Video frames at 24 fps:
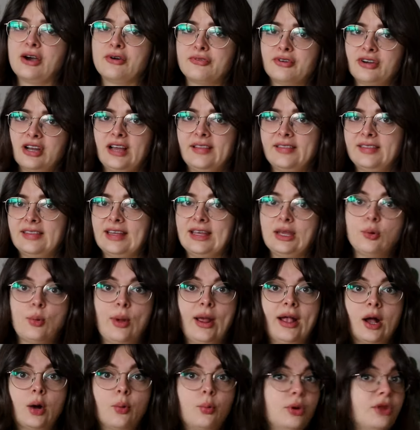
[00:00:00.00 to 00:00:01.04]
overnight, and then you
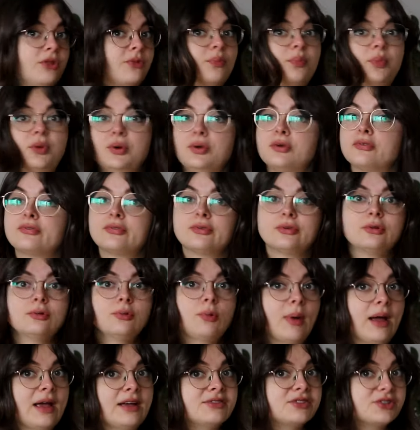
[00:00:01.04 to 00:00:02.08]
wake up with beautiful
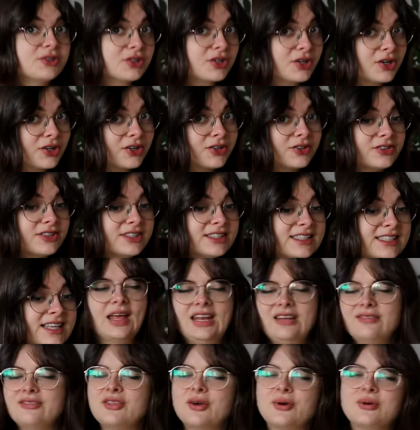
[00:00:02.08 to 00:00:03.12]
waves or curls.
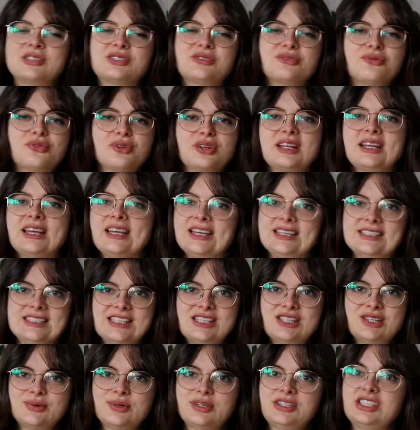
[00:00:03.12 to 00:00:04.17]
And even though it's really easy
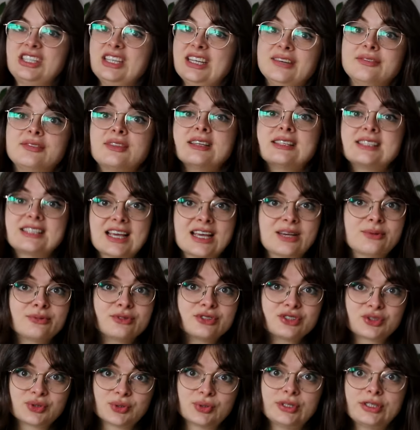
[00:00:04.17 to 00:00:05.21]
to achieve the same
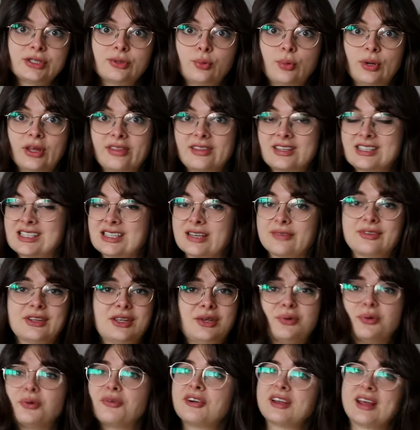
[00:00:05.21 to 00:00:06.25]
result with stuff that
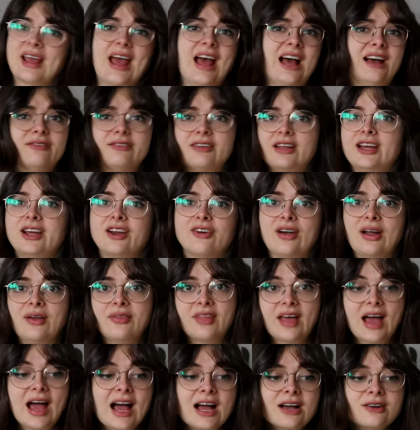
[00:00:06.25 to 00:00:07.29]
you already have lying
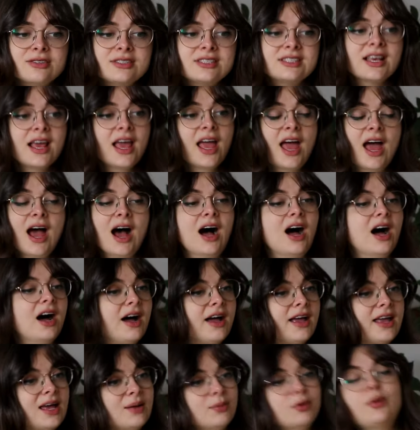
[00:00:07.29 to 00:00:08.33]
around the house,
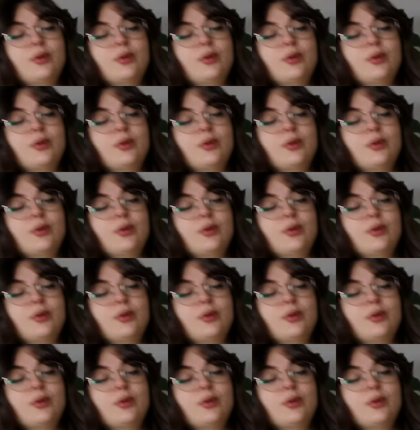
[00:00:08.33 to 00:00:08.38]
I am